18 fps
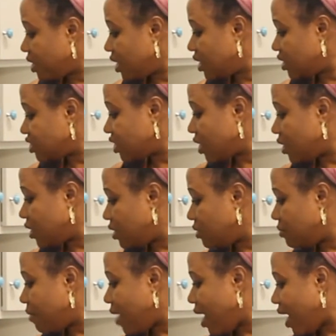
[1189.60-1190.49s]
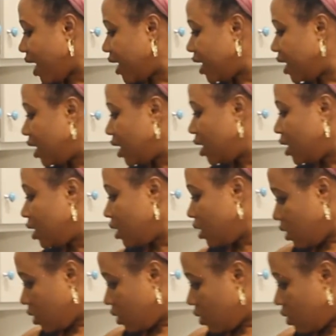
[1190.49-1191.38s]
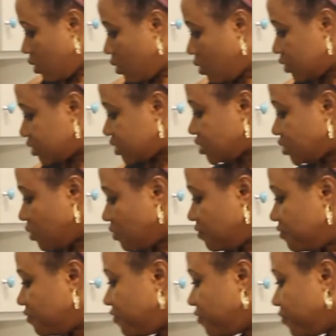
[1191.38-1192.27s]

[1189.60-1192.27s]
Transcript: gonna turn on my stove.